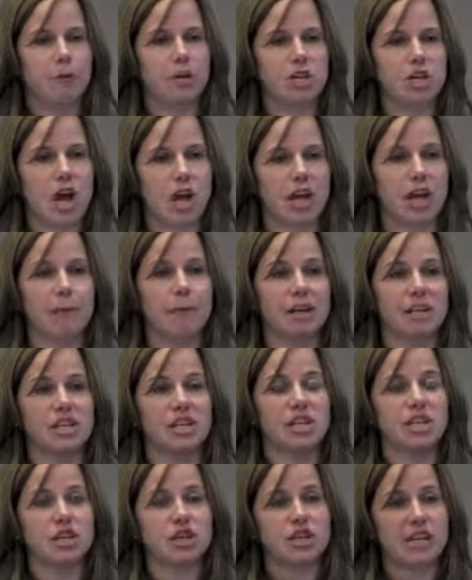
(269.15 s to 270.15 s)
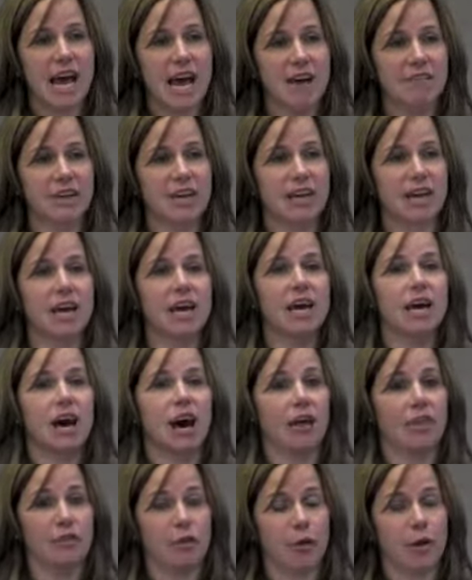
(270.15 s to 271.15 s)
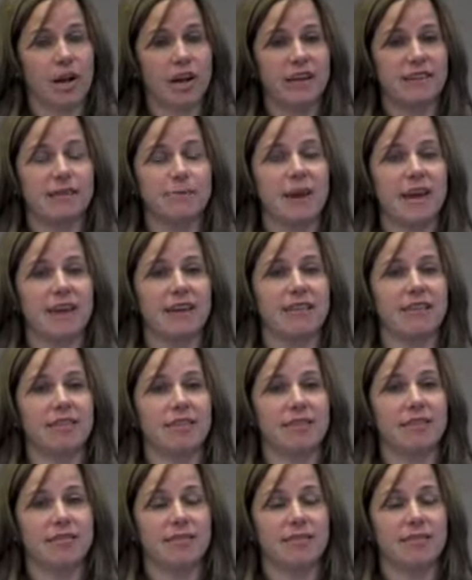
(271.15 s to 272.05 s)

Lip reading: We're talking about teachers having authority to make